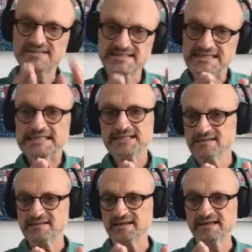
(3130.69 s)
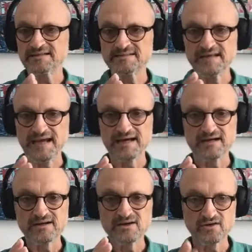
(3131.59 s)
can see in
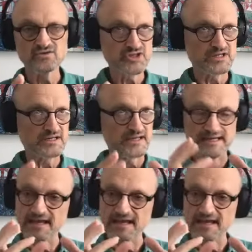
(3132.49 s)
our culture,